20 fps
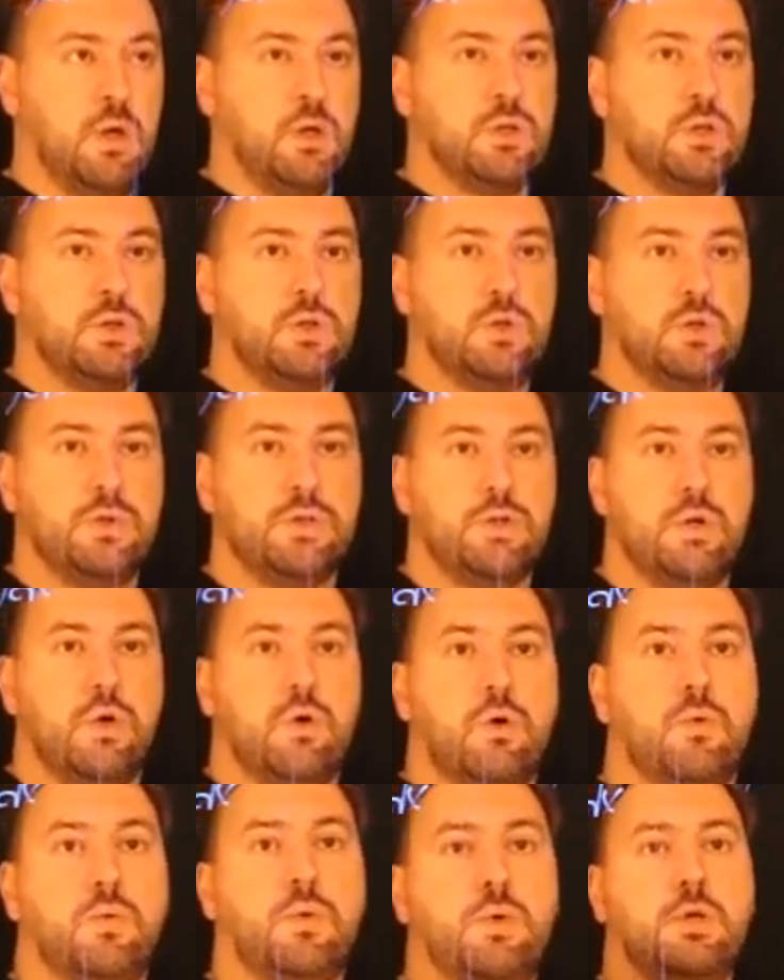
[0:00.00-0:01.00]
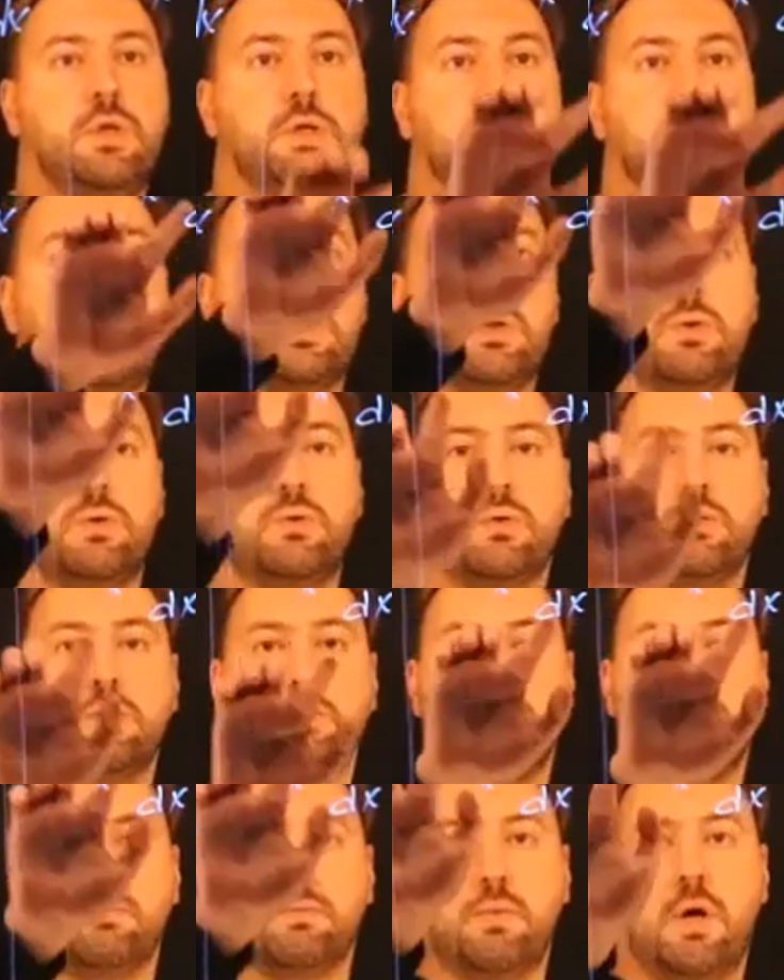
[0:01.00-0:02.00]
To do so, we need to
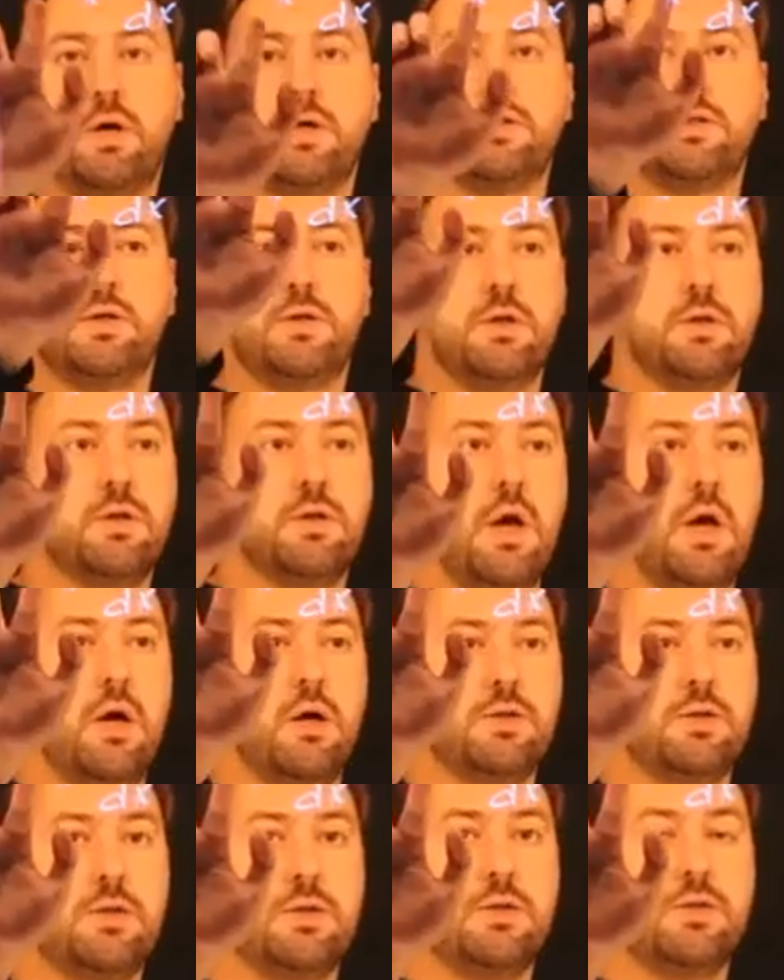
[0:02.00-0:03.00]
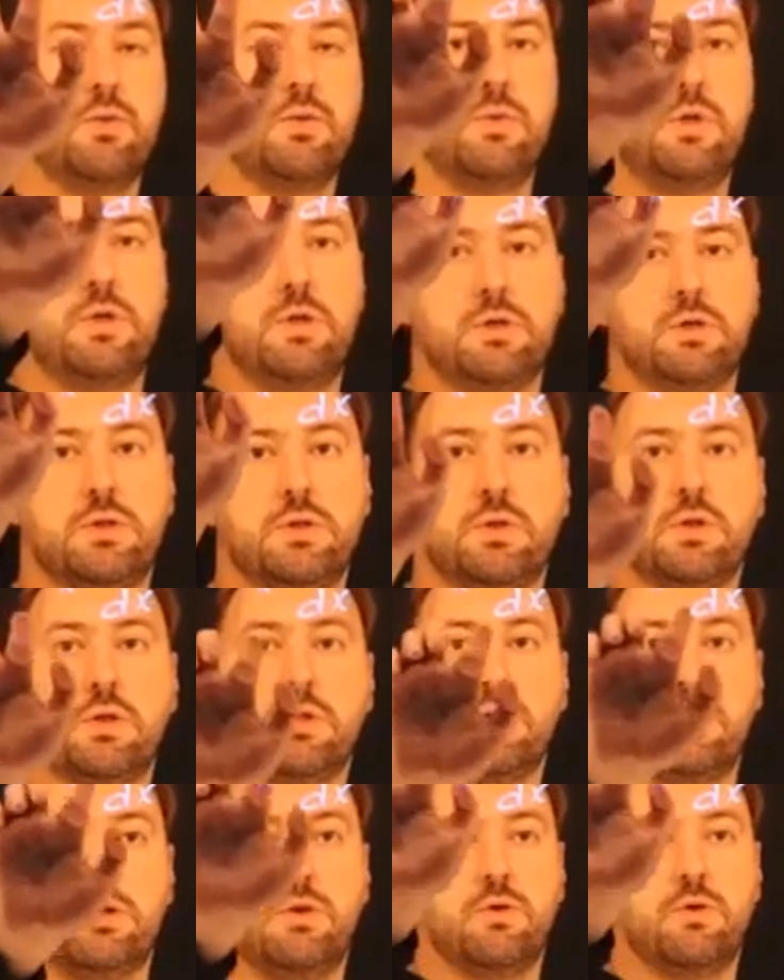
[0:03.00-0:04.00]
isolate x. So we need to
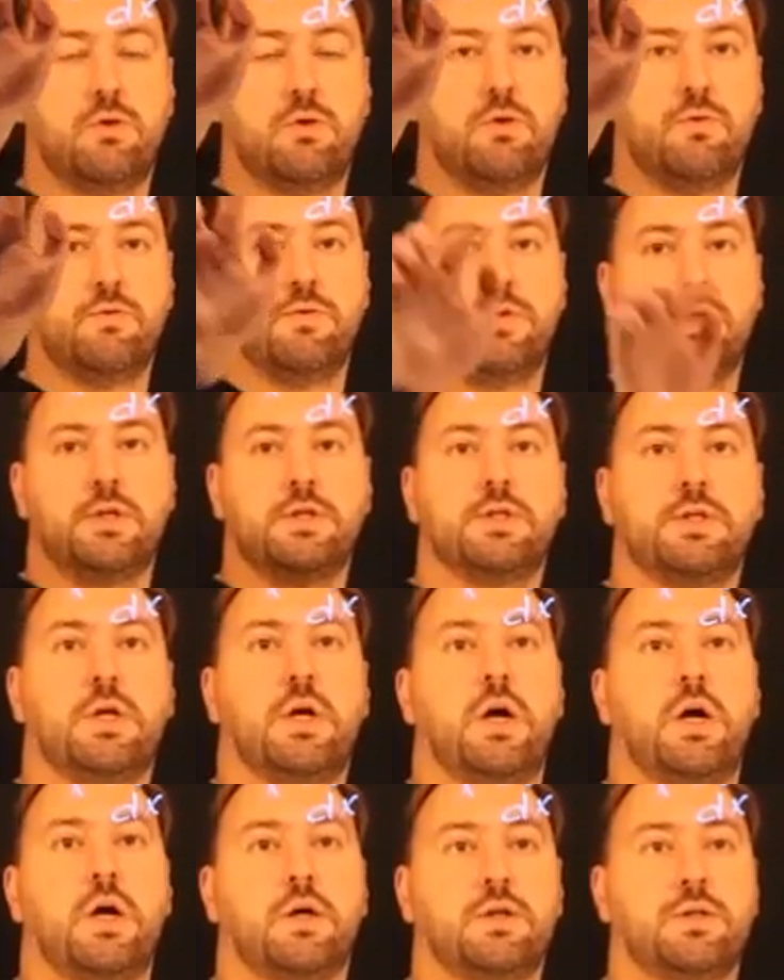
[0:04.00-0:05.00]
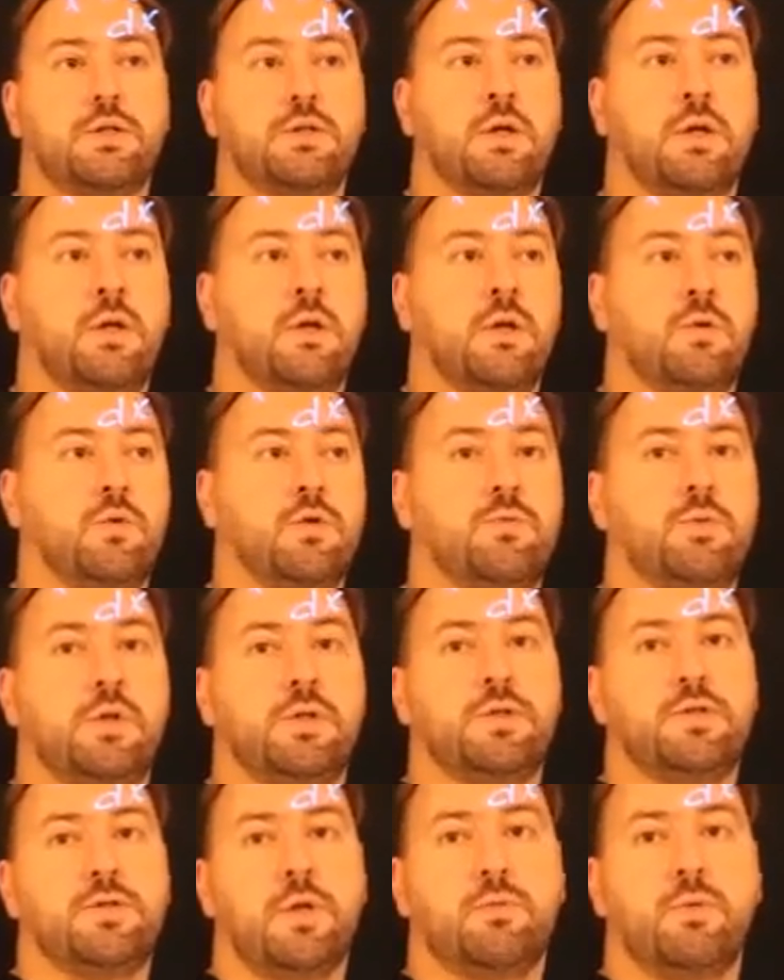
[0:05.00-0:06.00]
get rid of this x, which
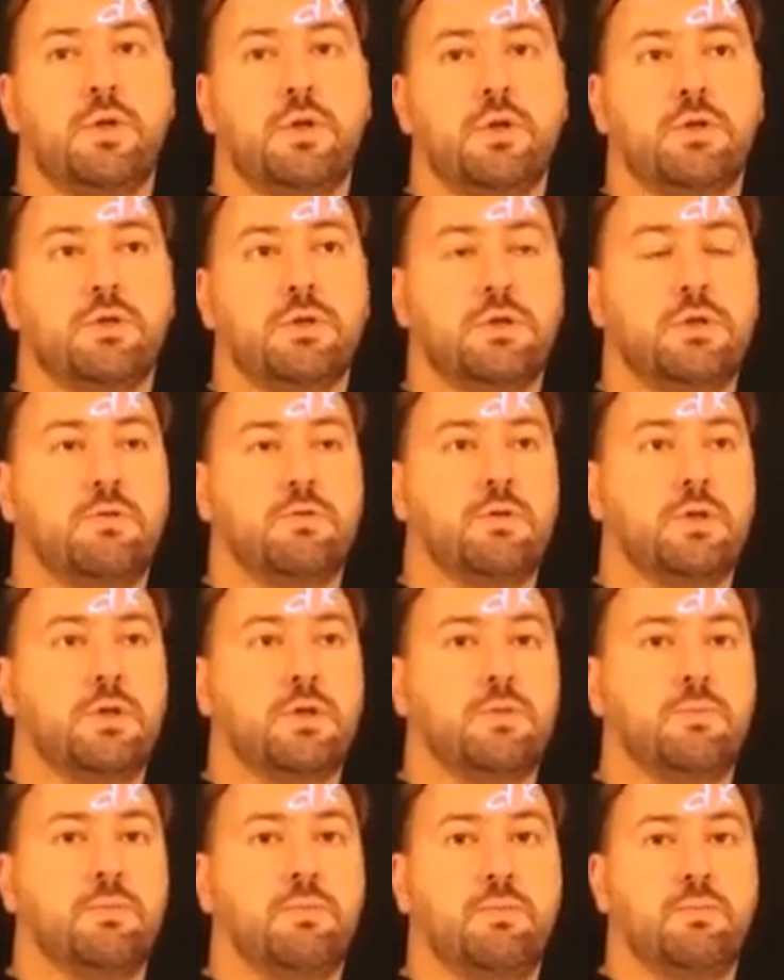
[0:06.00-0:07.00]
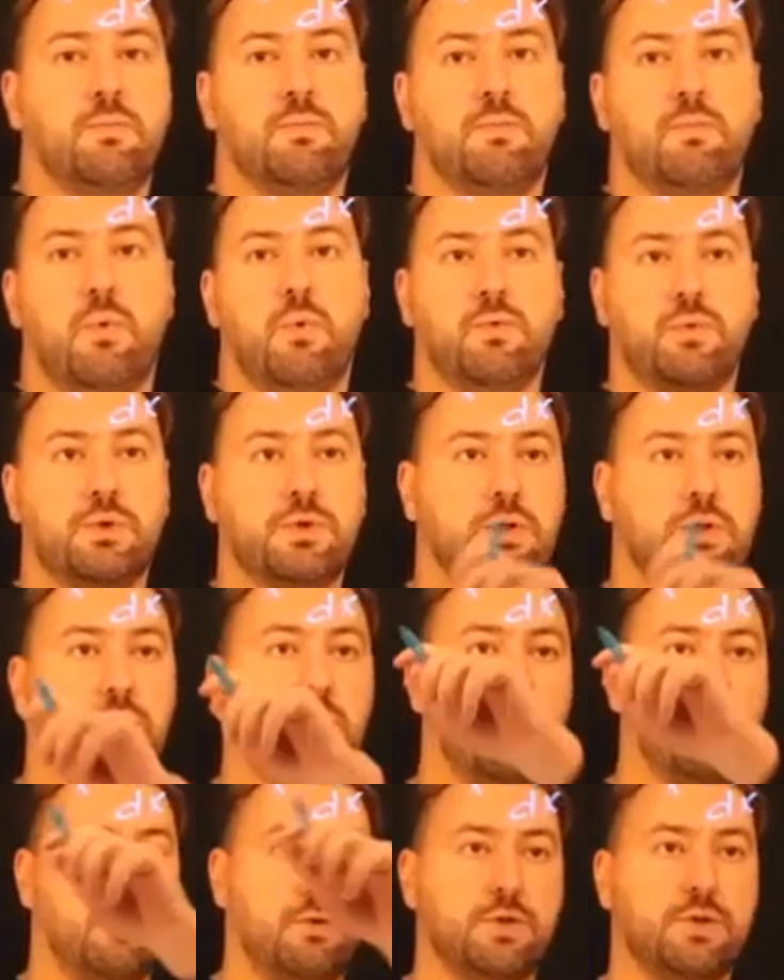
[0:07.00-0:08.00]
means that we need to divide
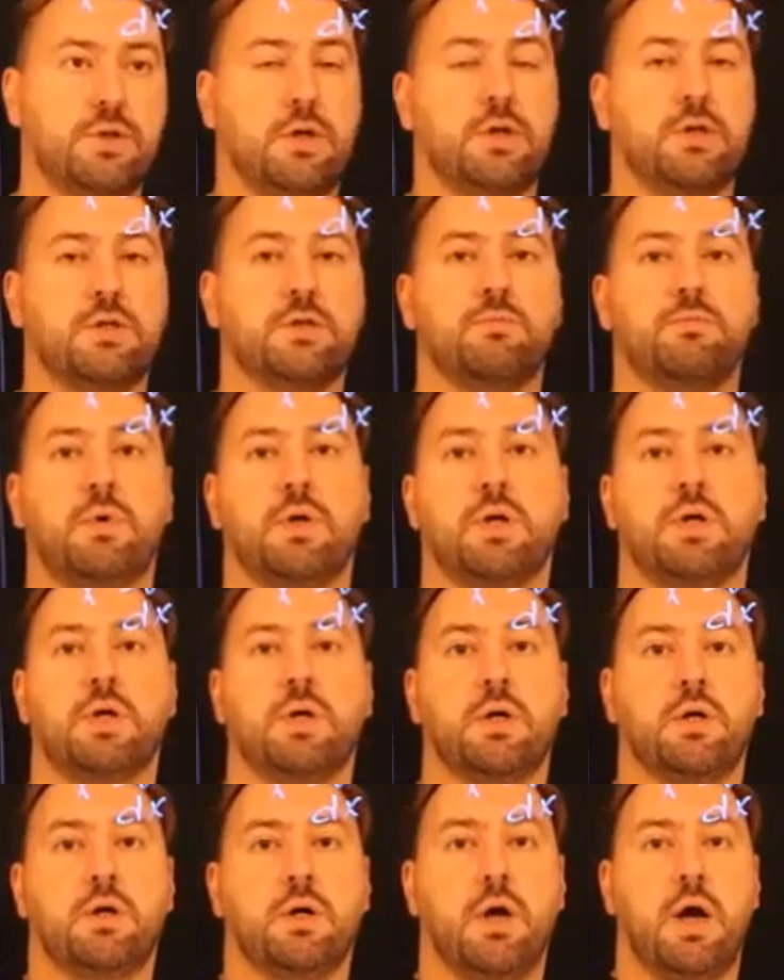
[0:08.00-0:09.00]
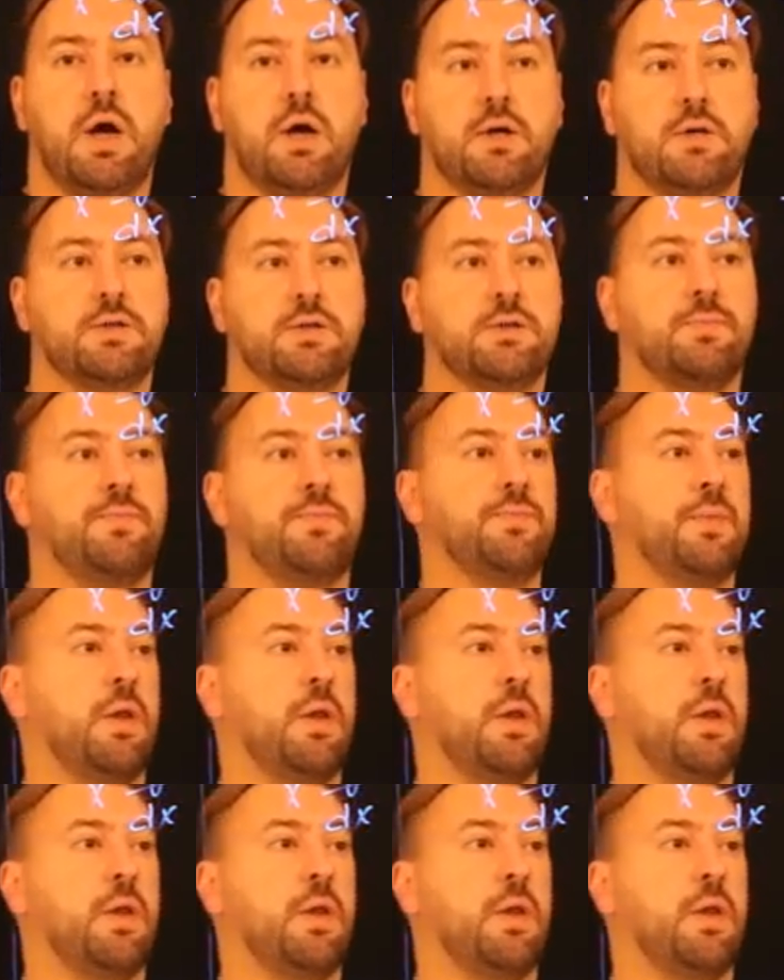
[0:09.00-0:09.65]
all sides by x,